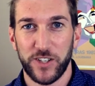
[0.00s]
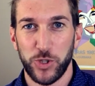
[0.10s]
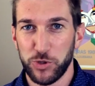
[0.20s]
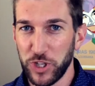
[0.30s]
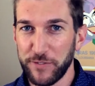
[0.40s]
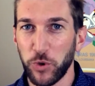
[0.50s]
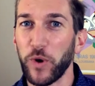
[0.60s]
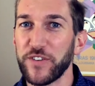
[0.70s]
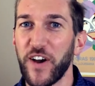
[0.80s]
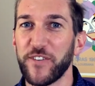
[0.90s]
you still have
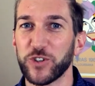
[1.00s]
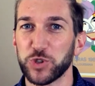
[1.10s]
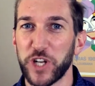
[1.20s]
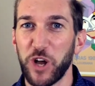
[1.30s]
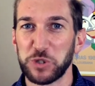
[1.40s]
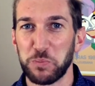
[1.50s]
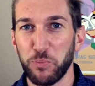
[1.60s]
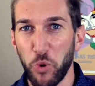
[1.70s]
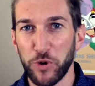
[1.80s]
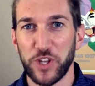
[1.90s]
$2,500
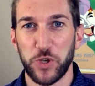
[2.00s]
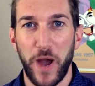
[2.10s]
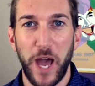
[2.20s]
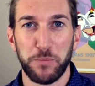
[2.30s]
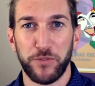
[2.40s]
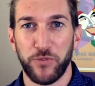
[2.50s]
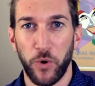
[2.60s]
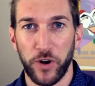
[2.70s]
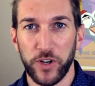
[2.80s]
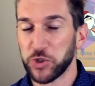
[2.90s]
more than you had before.